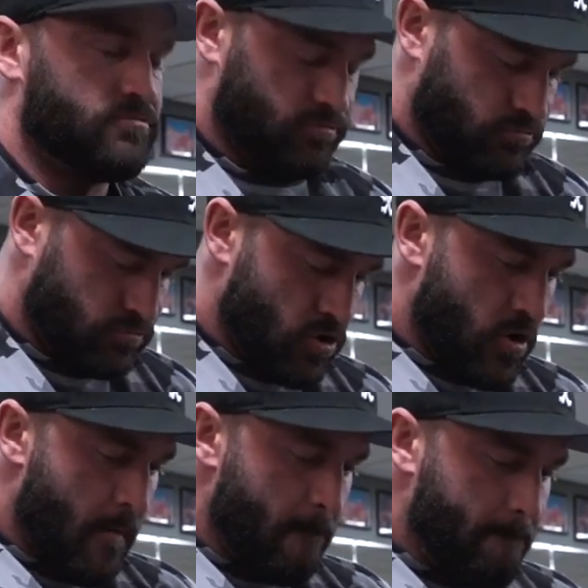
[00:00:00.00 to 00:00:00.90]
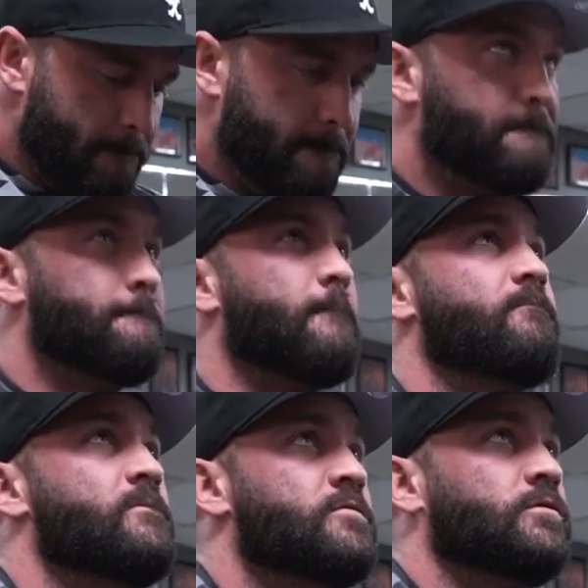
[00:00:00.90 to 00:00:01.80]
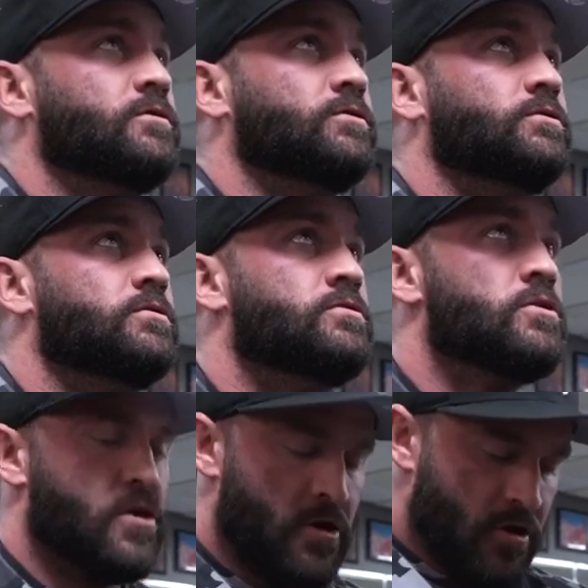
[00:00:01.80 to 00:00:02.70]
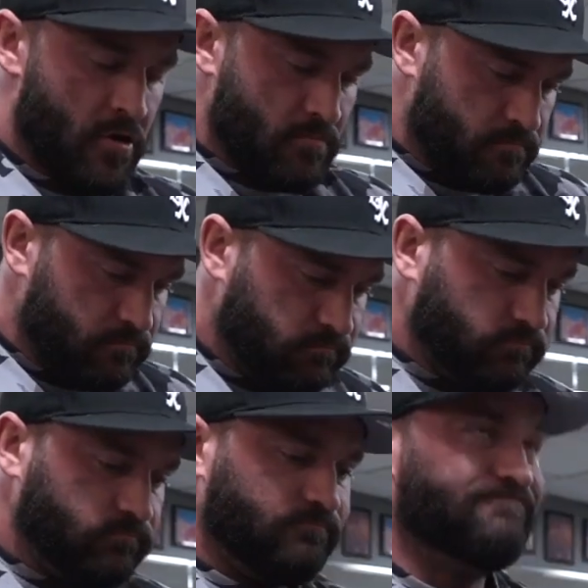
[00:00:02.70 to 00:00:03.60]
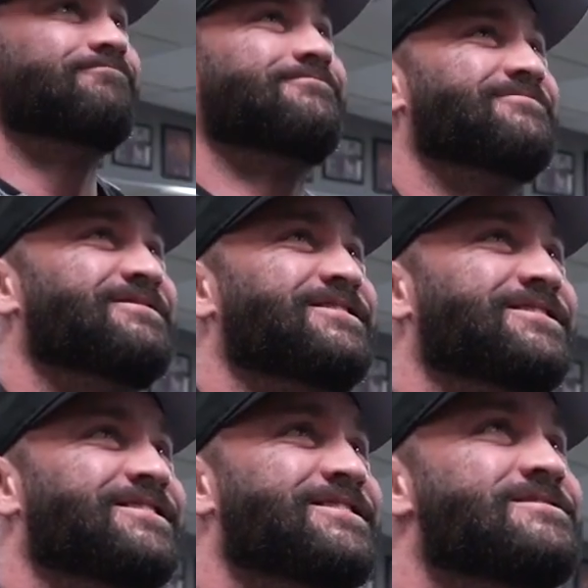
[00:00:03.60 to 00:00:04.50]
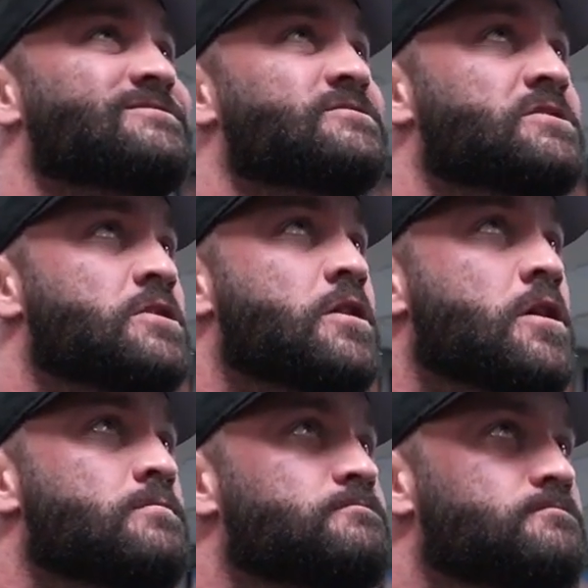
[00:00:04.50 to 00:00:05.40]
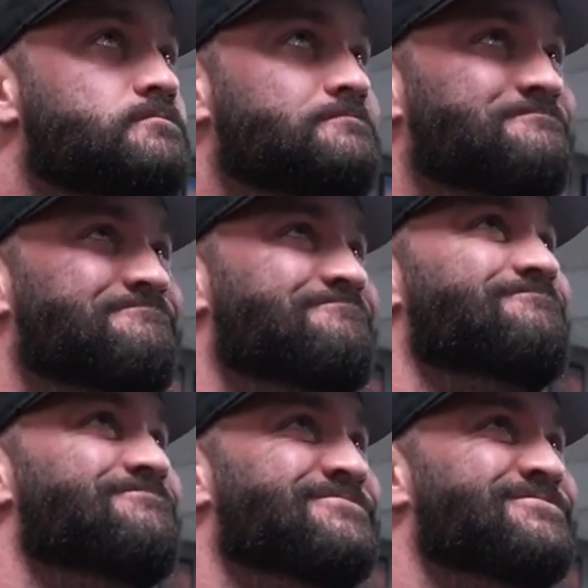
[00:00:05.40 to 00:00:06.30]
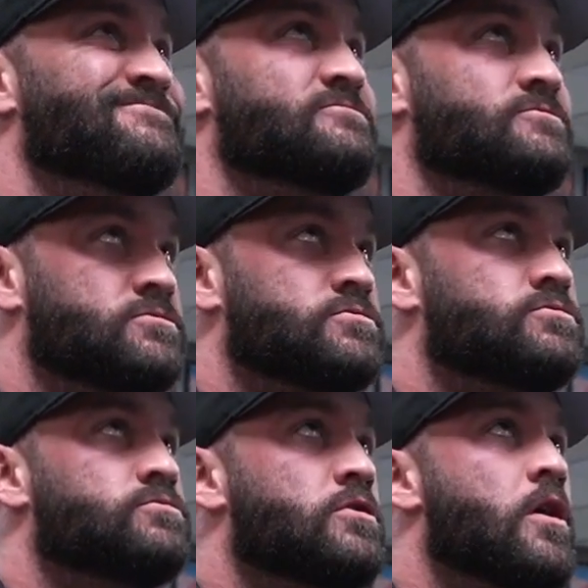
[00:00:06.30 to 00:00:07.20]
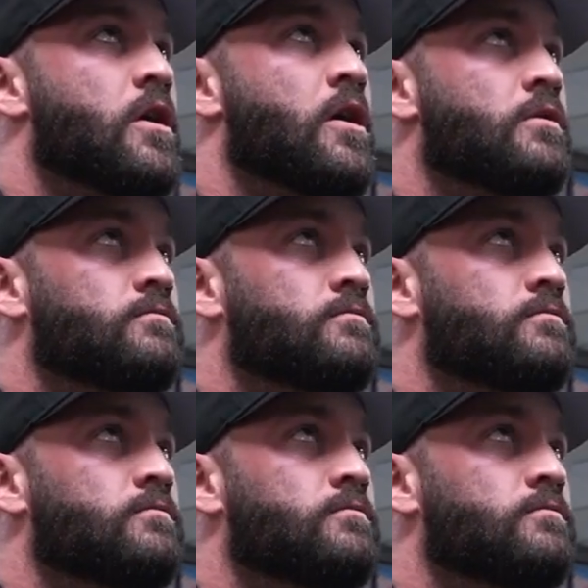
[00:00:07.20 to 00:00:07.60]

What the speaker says: sets and then one heavier all-out set. But for arms, I'm trying to keep it higher, more like toward 12, 15 reps.